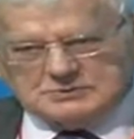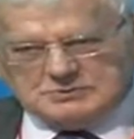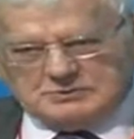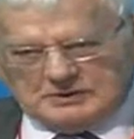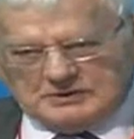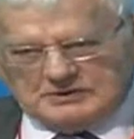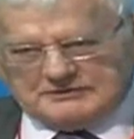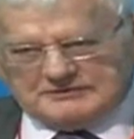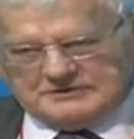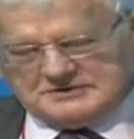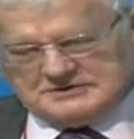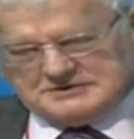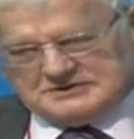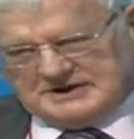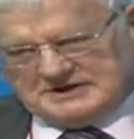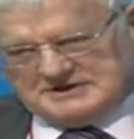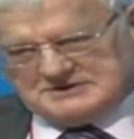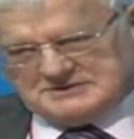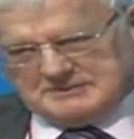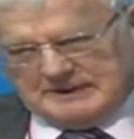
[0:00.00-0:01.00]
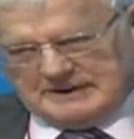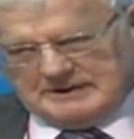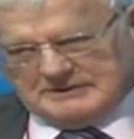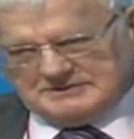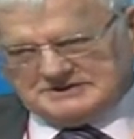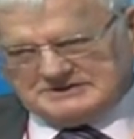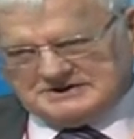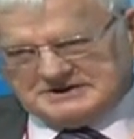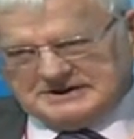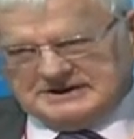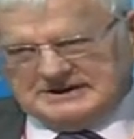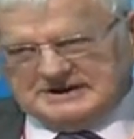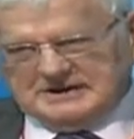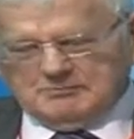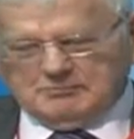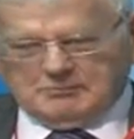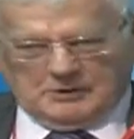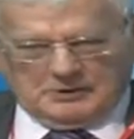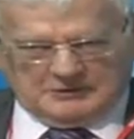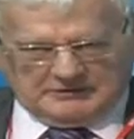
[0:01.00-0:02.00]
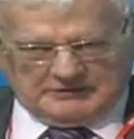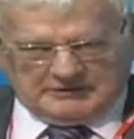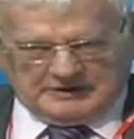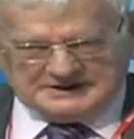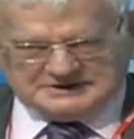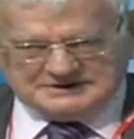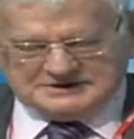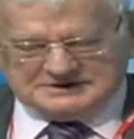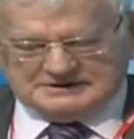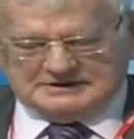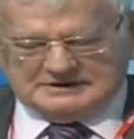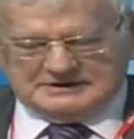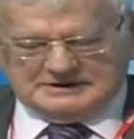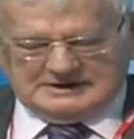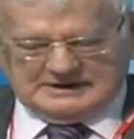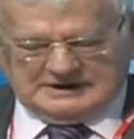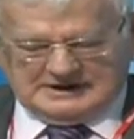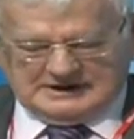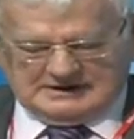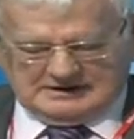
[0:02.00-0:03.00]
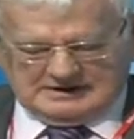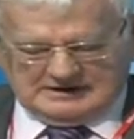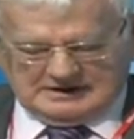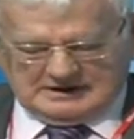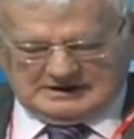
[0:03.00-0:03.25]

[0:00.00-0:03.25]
work for transparency, moderation in